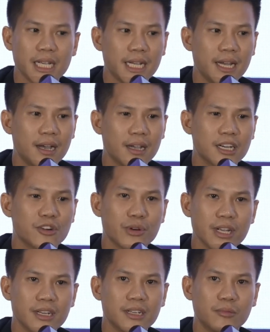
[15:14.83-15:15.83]
the
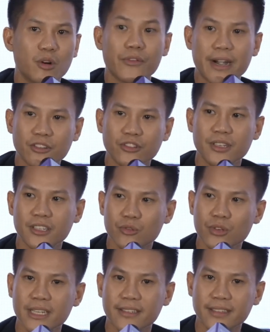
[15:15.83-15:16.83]
career progression is
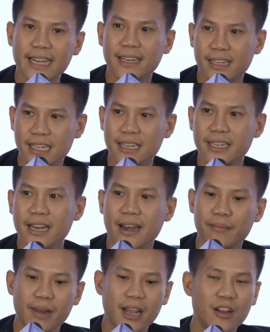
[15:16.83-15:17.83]
really set
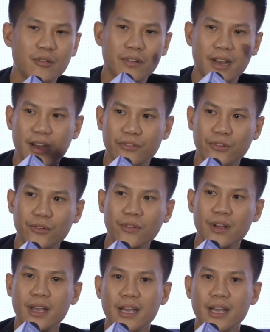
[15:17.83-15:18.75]
clearly below level,